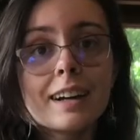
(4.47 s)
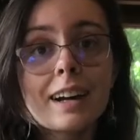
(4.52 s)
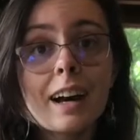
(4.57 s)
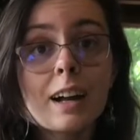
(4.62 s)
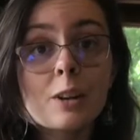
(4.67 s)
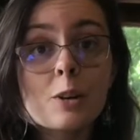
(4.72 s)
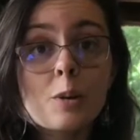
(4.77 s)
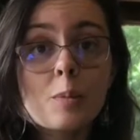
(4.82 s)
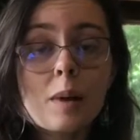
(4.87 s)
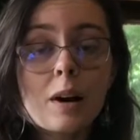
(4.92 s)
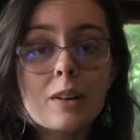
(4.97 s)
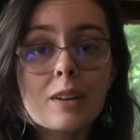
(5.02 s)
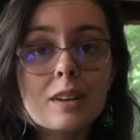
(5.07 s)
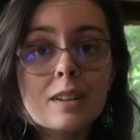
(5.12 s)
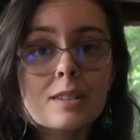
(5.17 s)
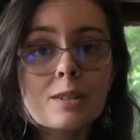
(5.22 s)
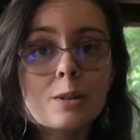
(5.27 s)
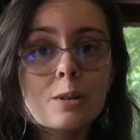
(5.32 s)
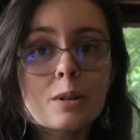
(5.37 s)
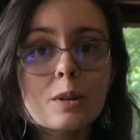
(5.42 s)
Hello Bounty
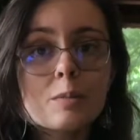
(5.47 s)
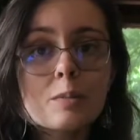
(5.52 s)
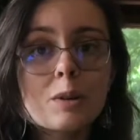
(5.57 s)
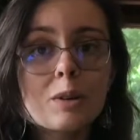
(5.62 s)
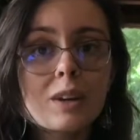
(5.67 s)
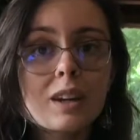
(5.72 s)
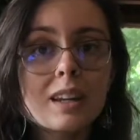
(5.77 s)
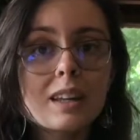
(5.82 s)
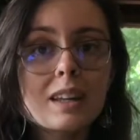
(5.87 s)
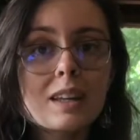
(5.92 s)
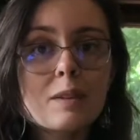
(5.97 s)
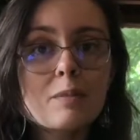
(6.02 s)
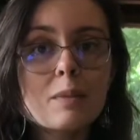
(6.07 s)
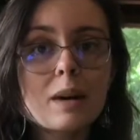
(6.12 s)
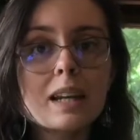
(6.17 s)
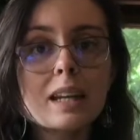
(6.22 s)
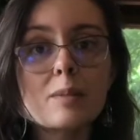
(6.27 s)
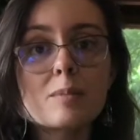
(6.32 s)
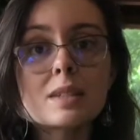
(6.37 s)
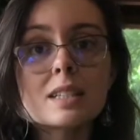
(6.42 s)
and Soul community, my
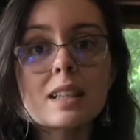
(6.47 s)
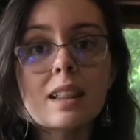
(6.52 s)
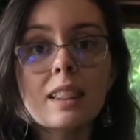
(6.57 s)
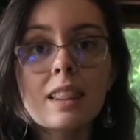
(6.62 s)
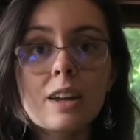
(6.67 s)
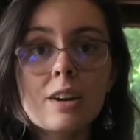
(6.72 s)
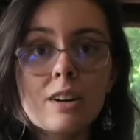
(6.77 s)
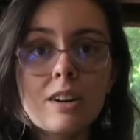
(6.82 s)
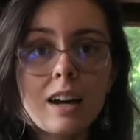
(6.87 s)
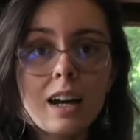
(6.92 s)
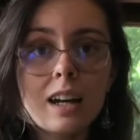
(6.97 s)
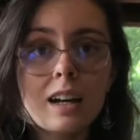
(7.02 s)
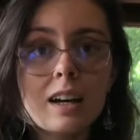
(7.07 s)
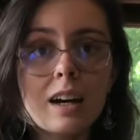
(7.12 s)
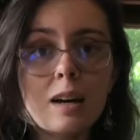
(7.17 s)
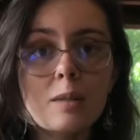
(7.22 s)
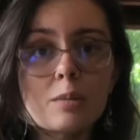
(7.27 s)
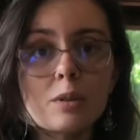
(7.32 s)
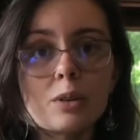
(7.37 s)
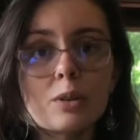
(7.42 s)
name is Lyric.
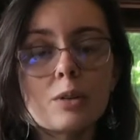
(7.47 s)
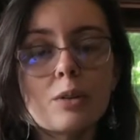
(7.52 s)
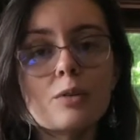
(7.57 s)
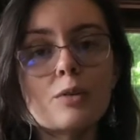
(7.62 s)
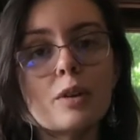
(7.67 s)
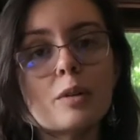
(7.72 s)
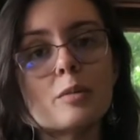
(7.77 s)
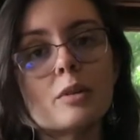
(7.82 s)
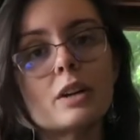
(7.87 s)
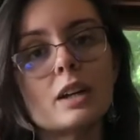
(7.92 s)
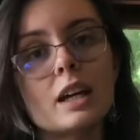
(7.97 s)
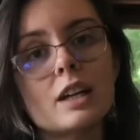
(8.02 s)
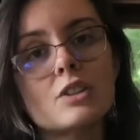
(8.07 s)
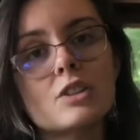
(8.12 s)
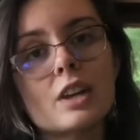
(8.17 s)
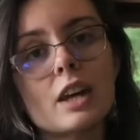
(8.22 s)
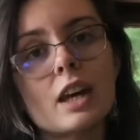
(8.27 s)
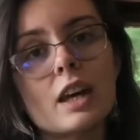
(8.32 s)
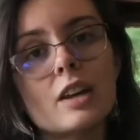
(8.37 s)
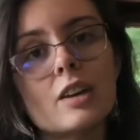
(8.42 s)
I'm a local farmer and
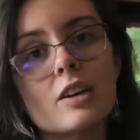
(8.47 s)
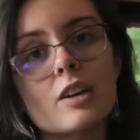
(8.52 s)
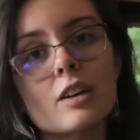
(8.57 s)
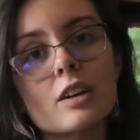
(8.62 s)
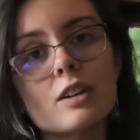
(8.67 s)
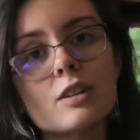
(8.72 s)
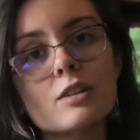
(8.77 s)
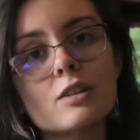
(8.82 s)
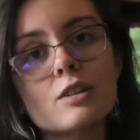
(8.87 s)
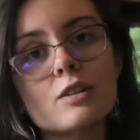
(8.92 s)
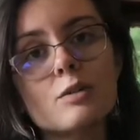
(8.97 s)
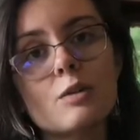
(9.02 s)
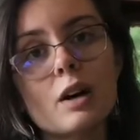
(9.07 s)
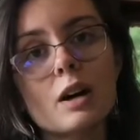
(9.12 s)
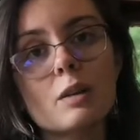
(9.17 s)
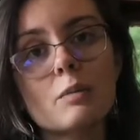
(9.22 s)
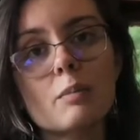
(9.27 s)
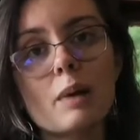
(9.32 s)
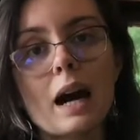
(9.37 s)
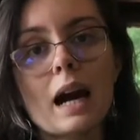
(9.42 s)
educator here to
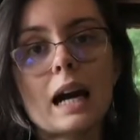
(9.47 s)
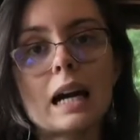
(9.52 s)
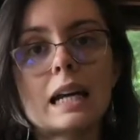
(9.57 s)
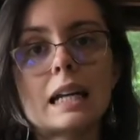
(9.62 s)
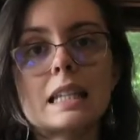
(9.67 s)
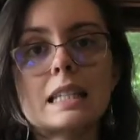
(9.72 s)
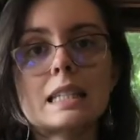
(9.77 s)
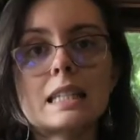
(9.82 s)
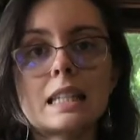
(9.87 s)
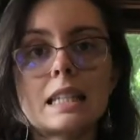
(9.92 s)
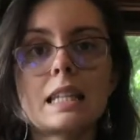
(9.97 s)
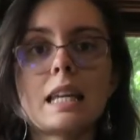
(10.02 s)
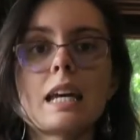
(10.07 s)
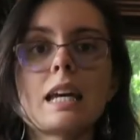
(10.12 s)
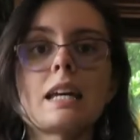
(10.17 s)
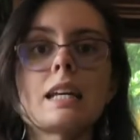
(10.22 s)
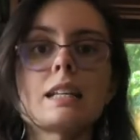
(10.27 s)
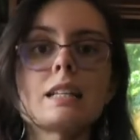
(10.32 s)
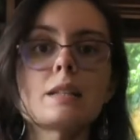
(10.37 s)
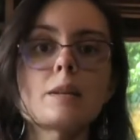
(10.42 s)
unpack
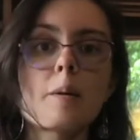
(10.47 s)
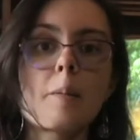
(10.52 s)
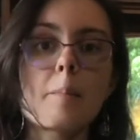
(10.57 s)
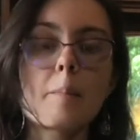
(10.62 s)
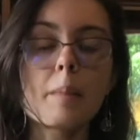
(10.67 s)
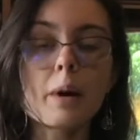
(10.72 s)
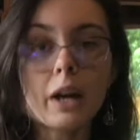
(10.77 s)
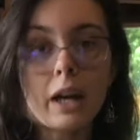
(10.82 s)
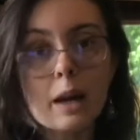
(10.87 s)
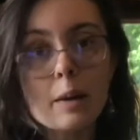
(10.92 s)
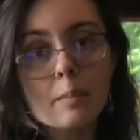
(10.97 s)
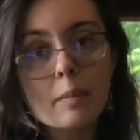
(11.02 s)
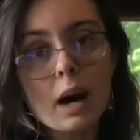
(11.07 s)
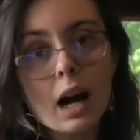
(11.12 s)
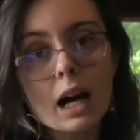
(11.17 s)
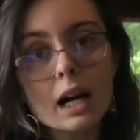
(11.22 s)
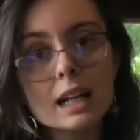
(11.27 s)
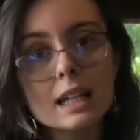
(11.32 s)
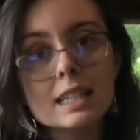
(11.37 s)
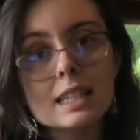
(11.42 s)
today's market
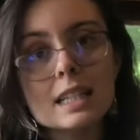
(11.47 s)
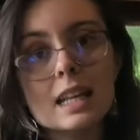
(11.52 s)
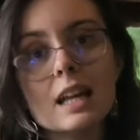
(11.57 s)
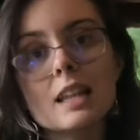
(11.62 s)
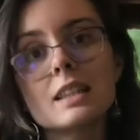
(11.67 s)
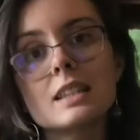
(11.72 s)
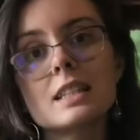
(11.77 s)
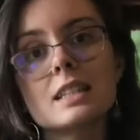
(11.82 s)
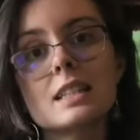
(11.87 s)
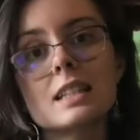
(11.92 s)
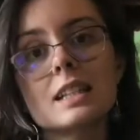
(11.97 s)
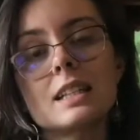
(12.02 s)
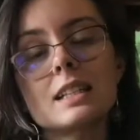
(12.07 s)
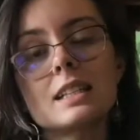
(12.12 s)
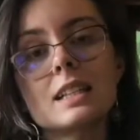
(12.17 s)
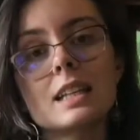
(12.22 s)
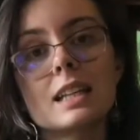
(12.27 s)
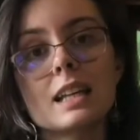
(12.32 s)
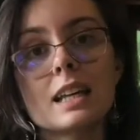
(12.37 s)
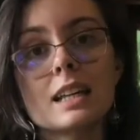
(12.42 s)
box. This is
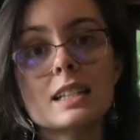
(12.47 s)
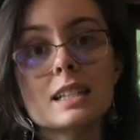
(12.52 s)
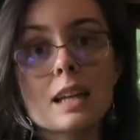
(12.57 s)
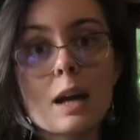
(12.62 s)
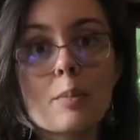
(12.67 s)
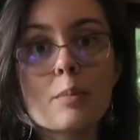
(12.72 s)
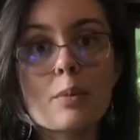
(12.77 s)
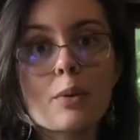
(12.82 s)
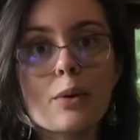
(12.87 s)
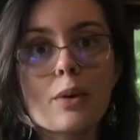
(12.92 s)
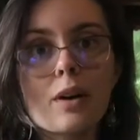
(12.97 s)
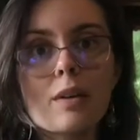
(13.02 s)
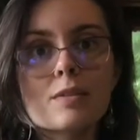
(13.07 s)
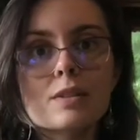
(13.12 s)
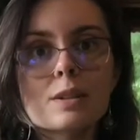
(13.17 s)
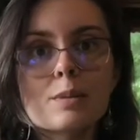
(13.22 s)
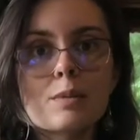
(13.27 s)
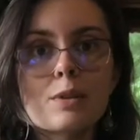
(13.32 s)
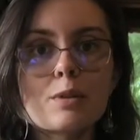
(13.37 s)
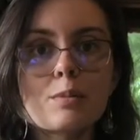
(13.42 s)
an example of
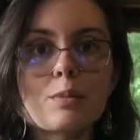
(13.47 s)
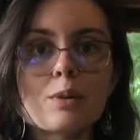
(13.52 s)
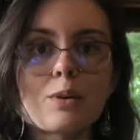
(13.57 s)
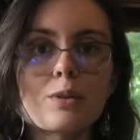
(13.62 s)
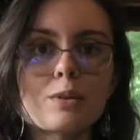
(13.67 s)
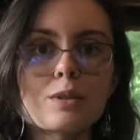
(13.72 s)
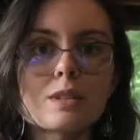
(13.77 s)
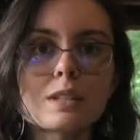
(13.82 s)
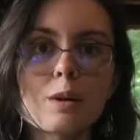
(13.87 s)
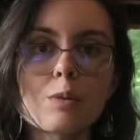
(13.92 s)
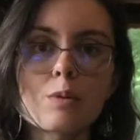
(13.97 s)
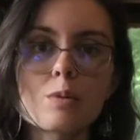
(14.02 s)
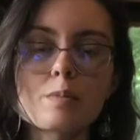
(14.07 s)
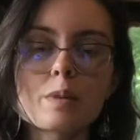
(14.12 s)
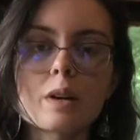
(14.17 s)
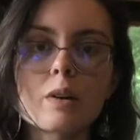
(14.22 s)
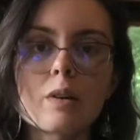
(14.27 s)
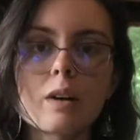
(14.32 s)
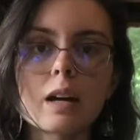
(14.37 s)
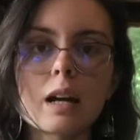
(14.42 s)
some of the produce that will be
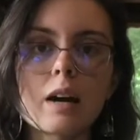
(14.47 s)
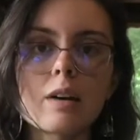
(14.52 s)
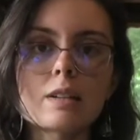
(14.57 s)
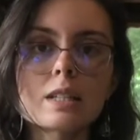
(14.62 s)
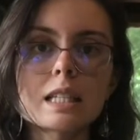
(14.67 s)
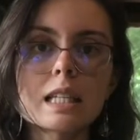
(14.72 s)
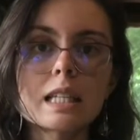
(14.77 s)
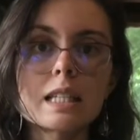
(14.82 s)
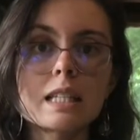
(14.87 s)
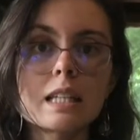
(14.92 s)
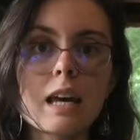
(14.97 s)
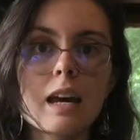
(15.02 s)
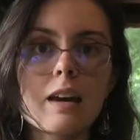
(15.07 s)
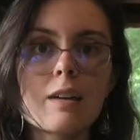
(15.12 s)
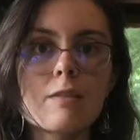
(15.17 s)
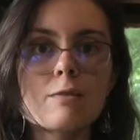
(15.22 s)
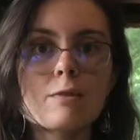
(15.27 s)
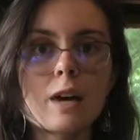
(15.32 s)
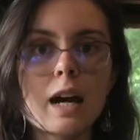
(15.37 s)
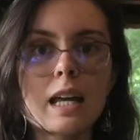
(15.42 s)
going out today,
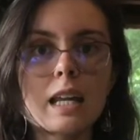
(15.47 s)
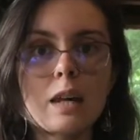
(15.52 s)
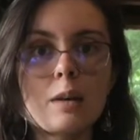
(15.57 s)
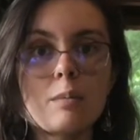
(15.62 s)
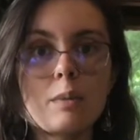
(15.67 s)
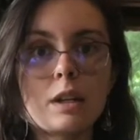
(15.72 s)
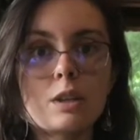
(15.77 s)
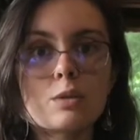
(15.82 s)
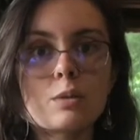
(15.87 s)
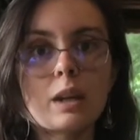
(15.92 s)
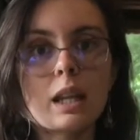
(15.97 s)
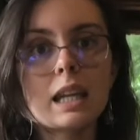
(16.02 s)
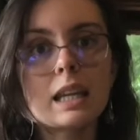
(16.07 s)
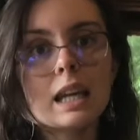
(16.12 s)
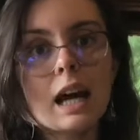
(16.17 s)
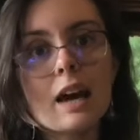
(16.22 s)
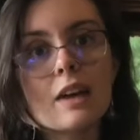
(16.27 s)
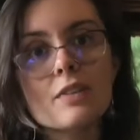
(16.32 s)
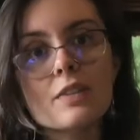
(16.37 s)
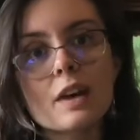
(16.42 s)
Friday, May
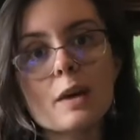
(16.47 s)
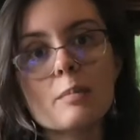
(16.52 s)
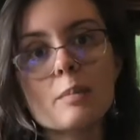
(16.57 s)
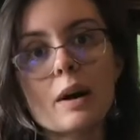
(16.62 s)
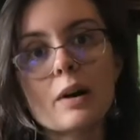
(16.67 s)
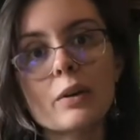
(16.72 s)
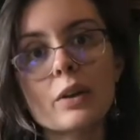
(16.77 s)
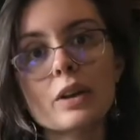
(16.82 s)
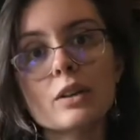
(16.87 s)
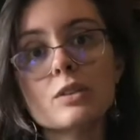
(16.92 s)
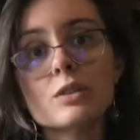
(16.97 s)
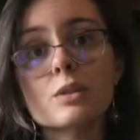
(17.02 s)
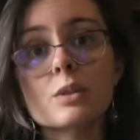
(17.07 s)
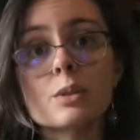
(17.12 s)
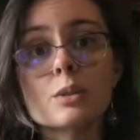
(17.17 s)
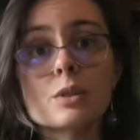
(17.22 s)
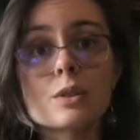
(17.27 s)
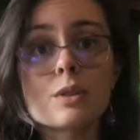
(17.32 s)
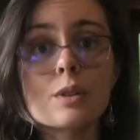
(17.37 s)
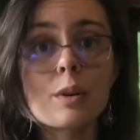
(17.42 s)
29th at Bounty and
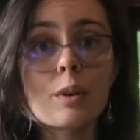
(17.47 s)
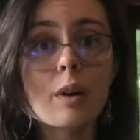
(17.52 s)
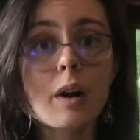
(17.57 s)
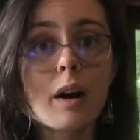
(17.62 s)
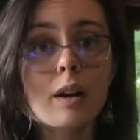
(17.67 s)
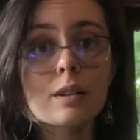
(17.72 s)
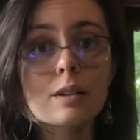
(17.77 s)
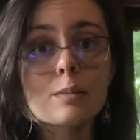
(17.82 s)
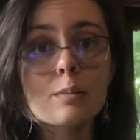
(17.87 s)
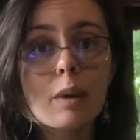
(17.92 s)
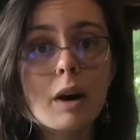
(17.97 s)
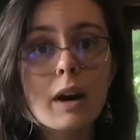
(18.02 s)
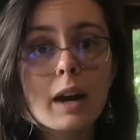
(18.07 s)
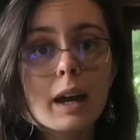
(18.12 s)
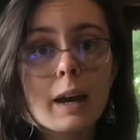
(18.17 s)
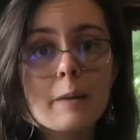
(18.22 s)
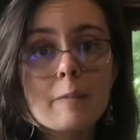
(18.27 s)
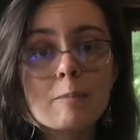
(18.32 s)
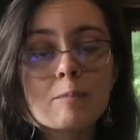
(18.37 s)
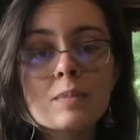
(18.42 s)
Soul's no-cost market.